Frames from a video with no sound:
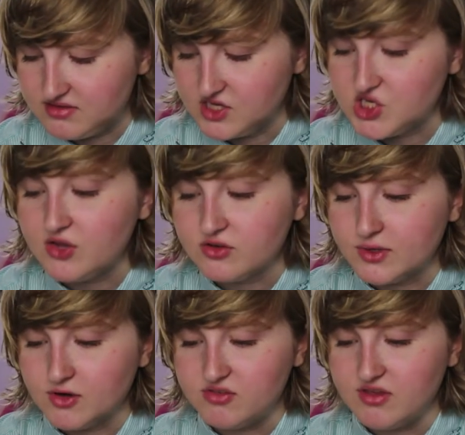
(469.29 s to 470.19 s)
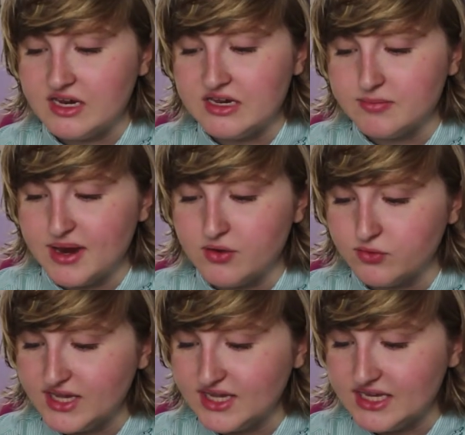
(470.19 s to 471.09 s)
the shelter workers said he had been
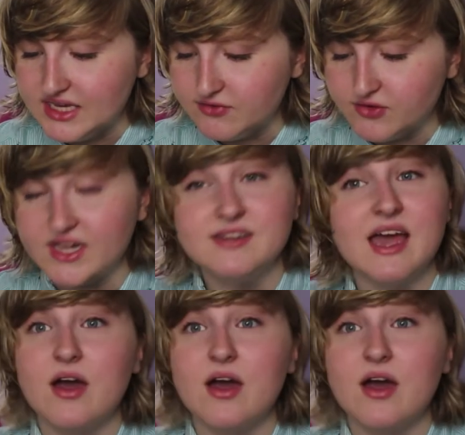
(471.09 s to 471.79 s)
really freaked